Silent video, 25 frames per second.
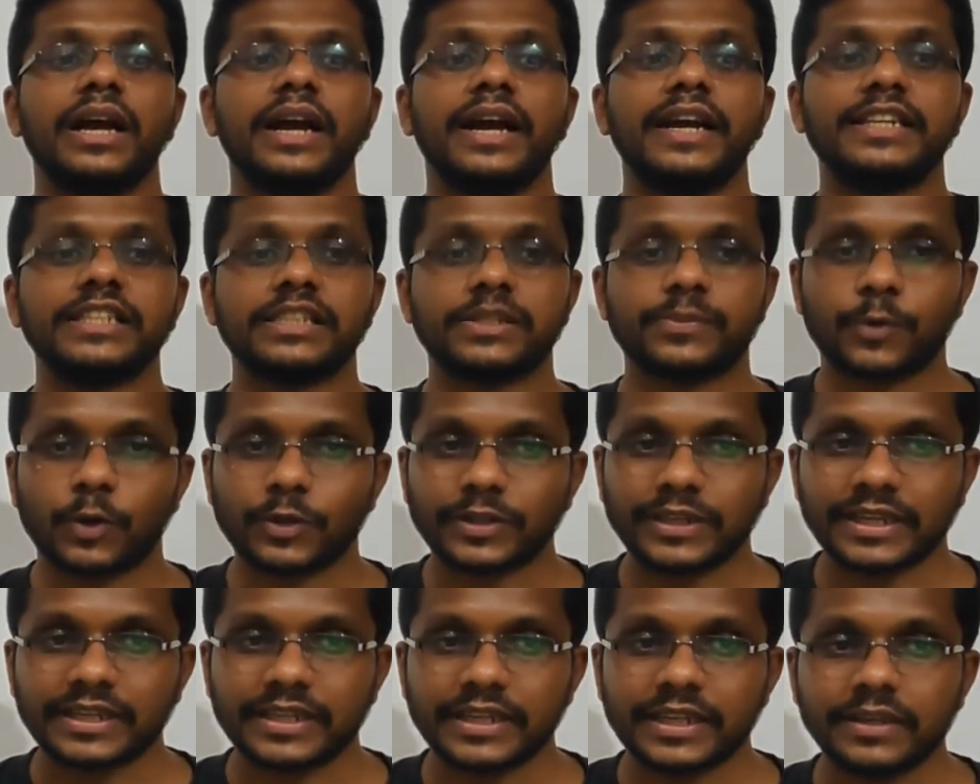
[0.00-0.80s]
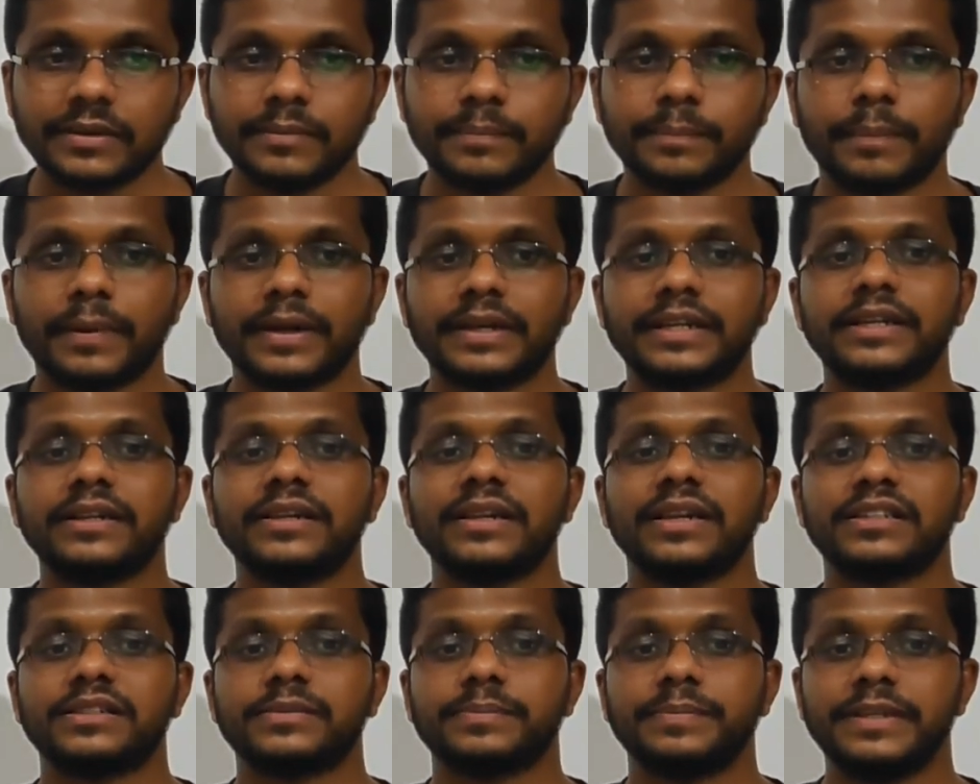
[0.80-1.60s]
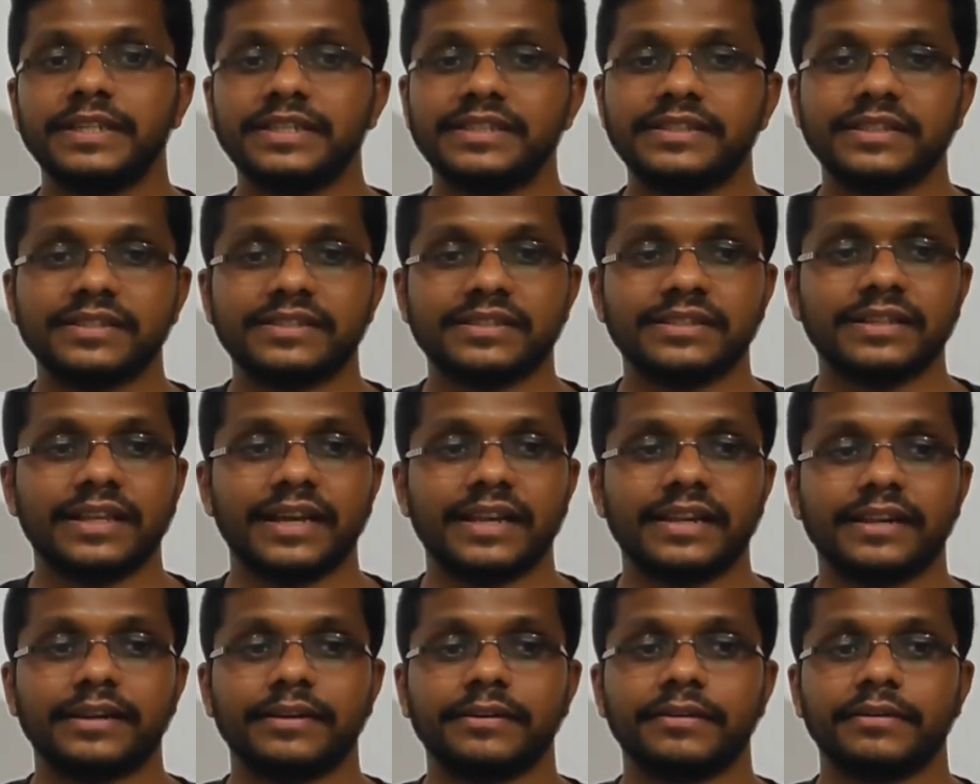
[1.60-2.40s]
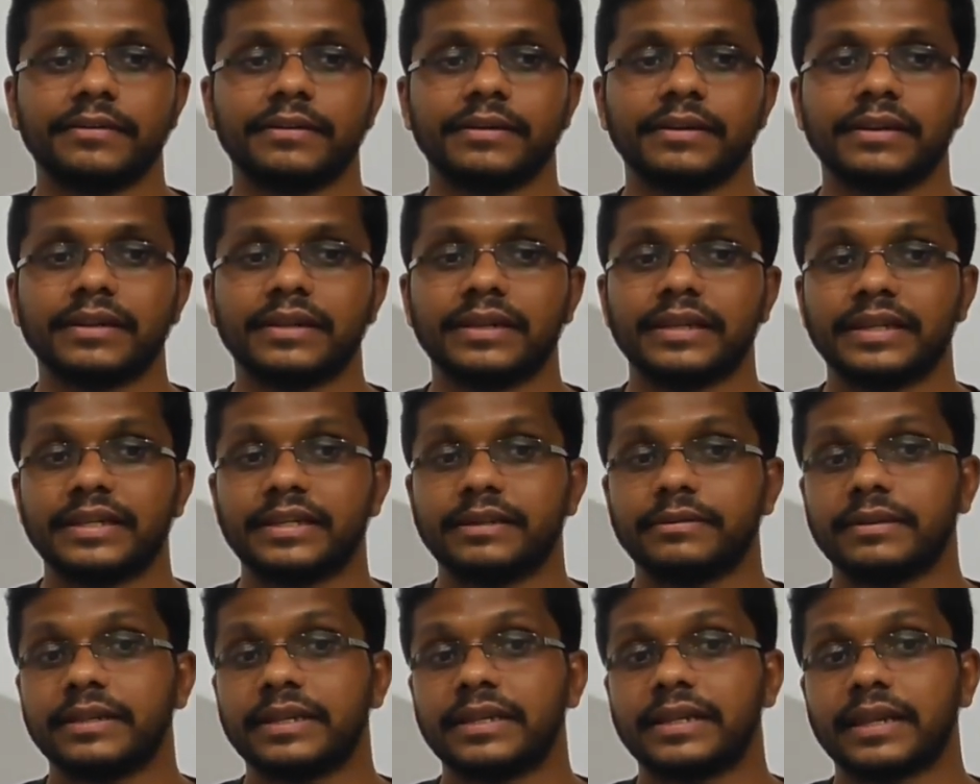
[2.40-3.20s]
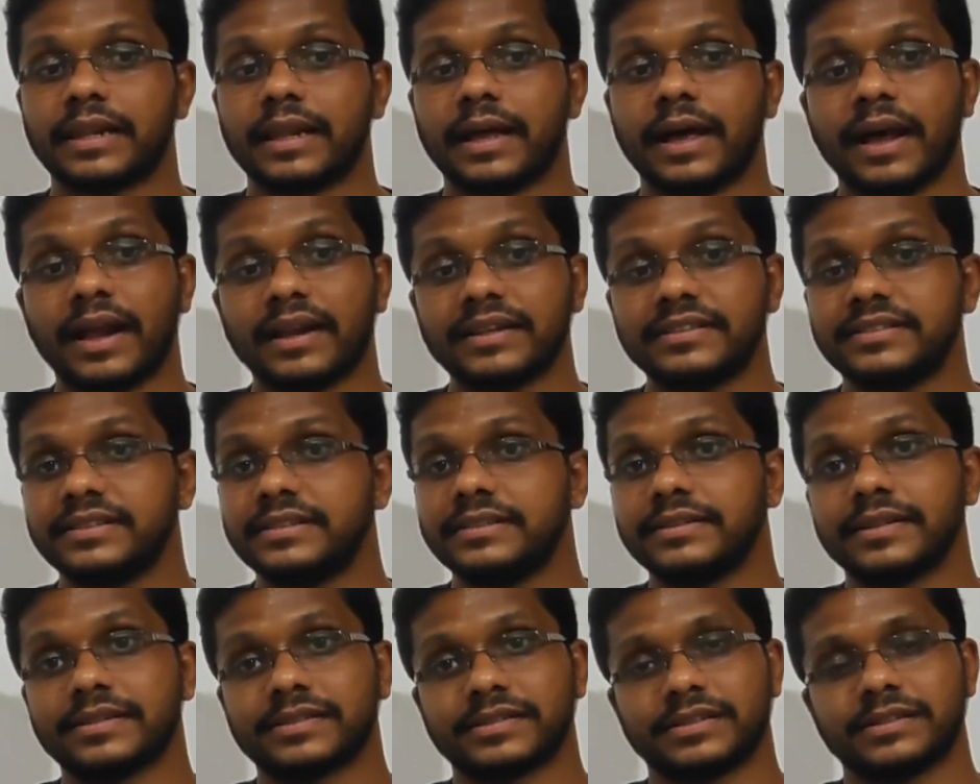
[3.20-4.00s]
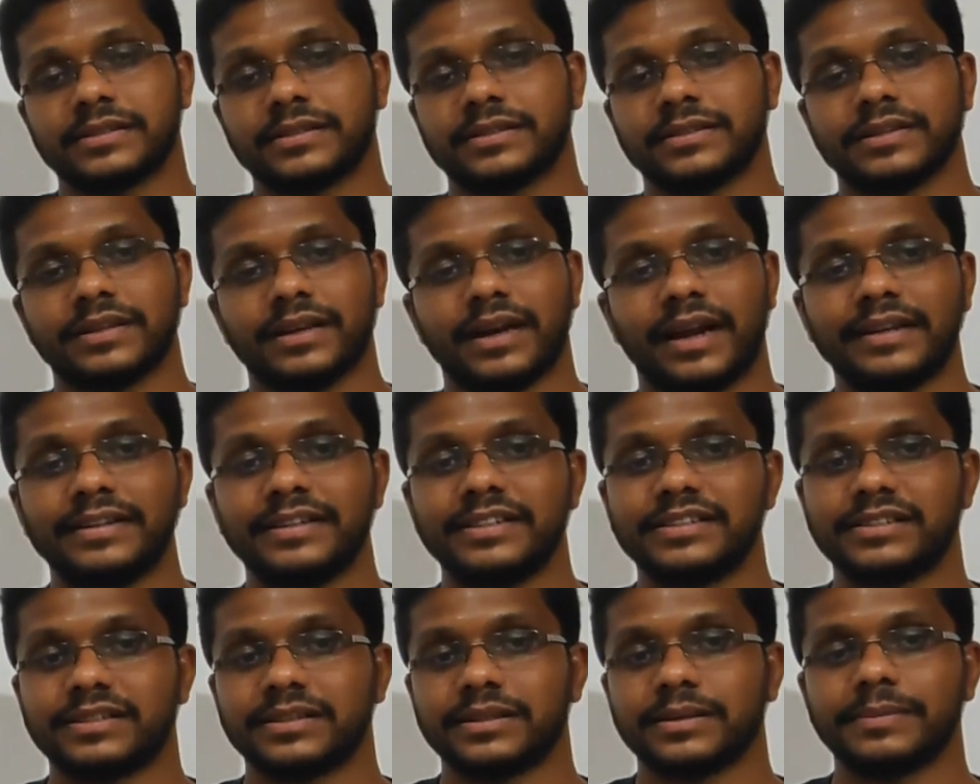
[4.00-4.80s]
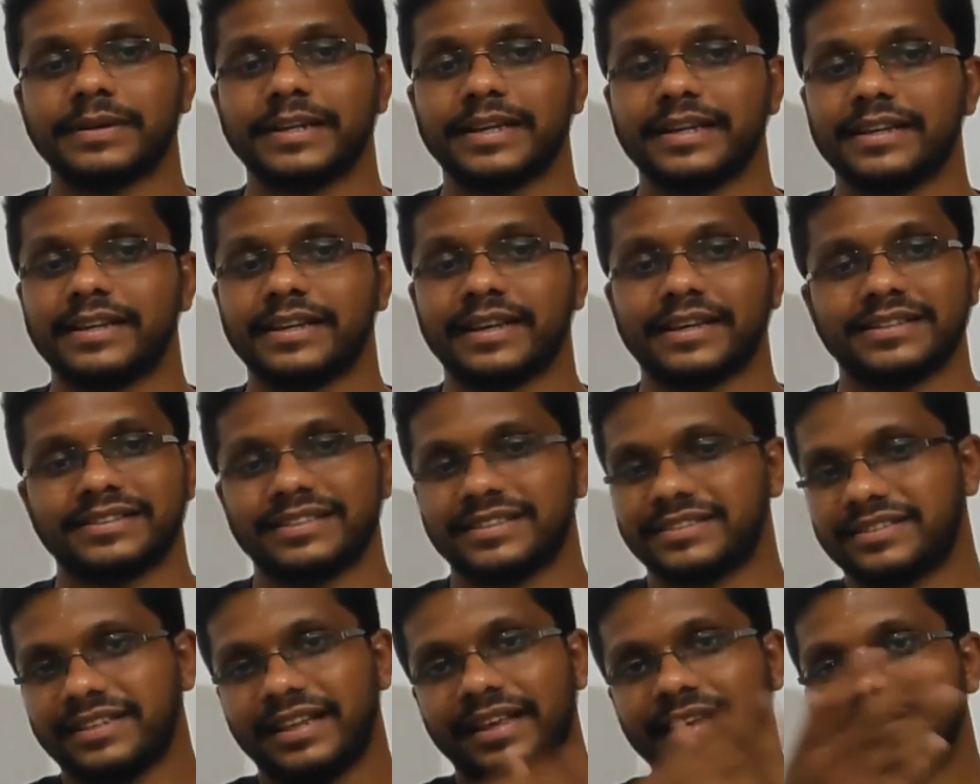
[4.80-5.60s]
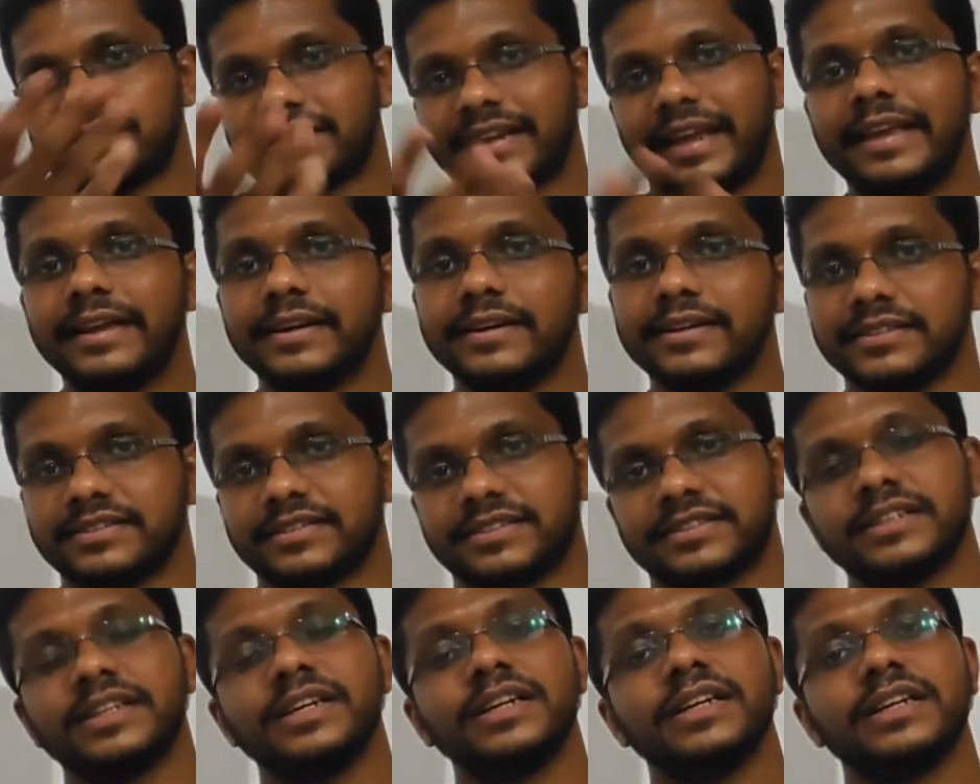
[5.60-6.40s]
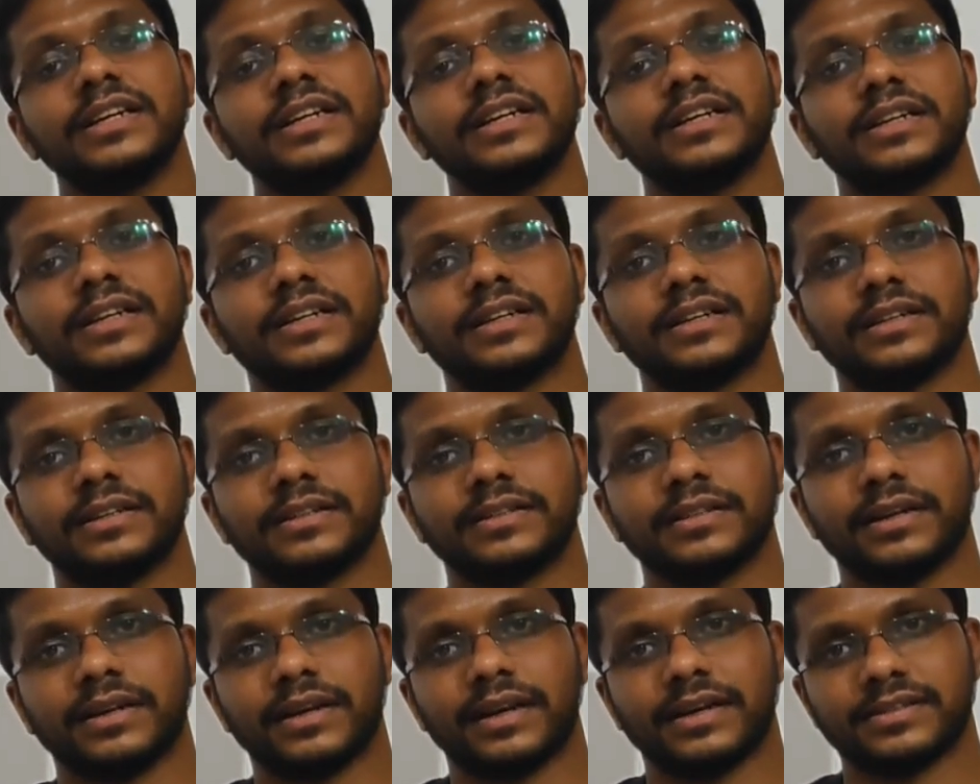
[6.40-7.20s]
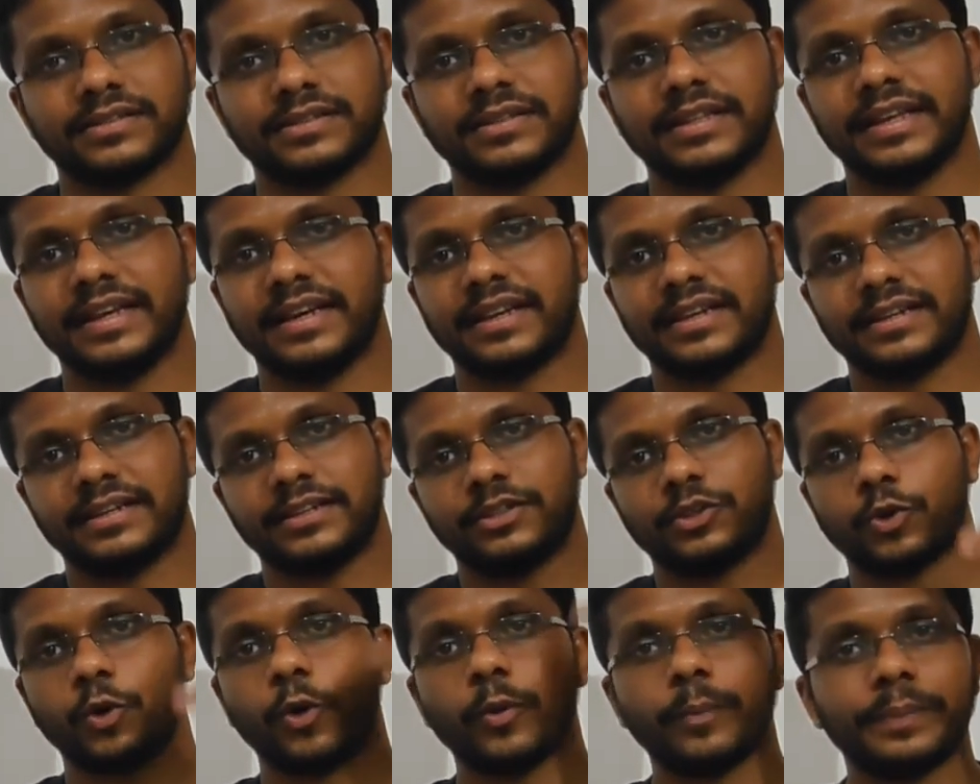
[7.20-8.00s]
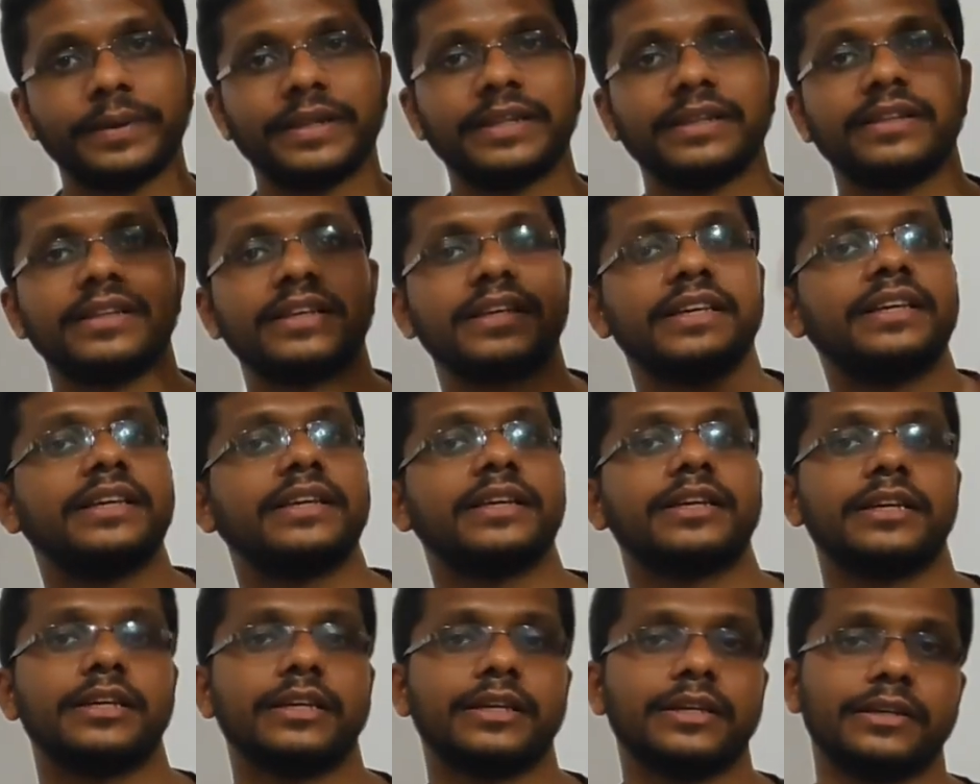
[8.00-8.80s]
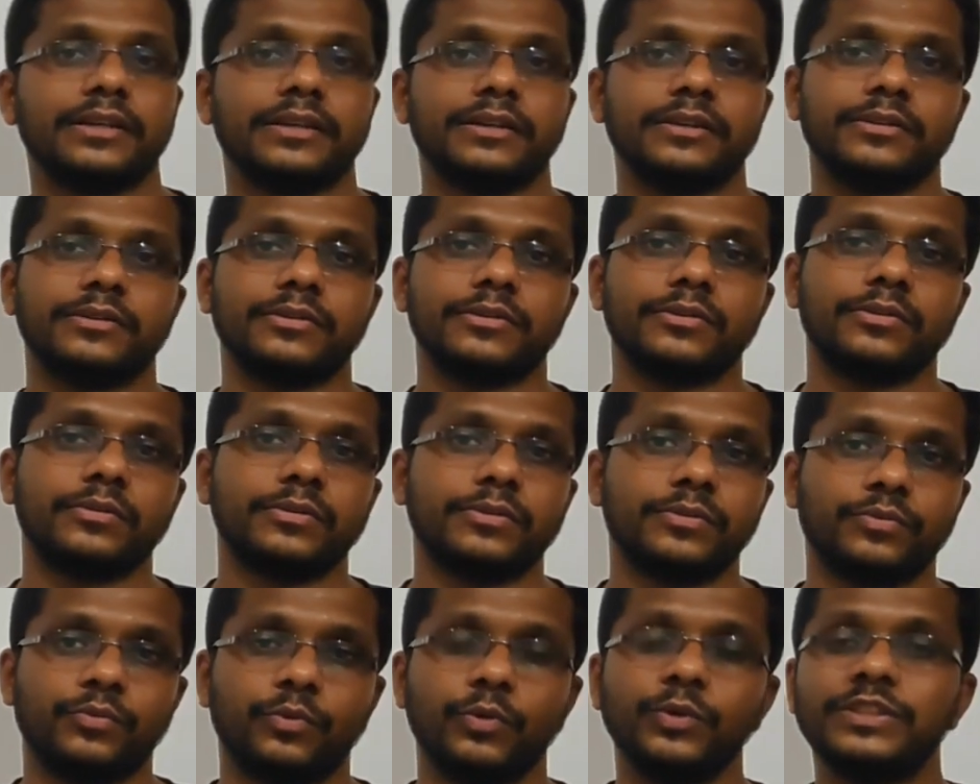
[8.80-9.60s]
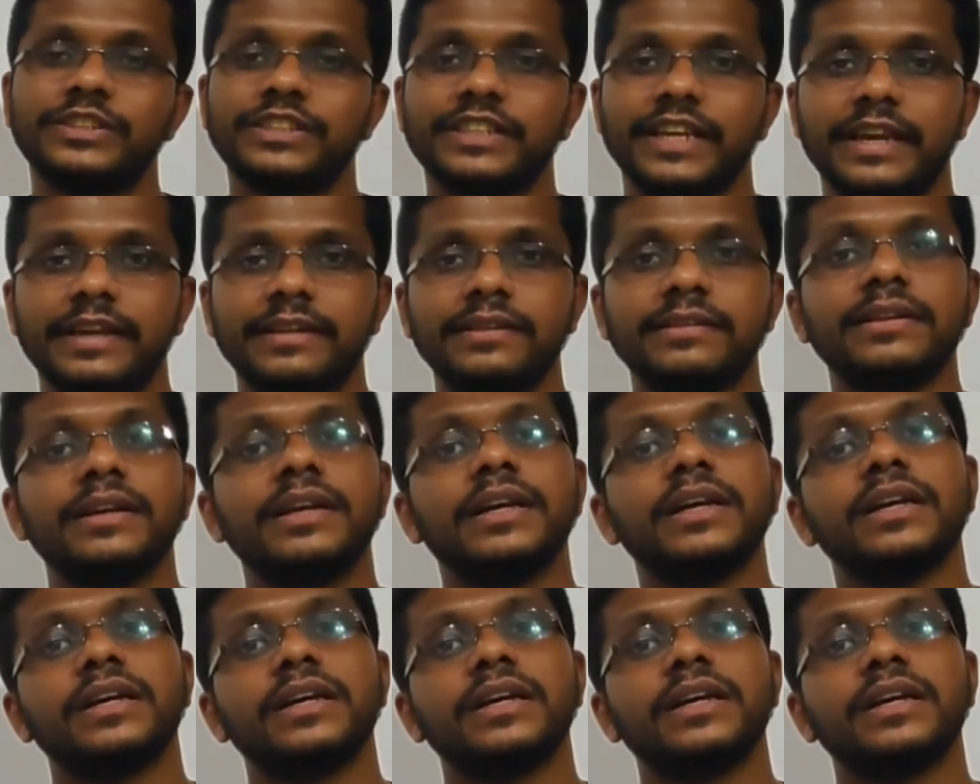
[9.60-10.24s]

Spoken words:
It is protecting particular species that require relatively large undisturbed area, just like tigers, as they are on top in the food chain.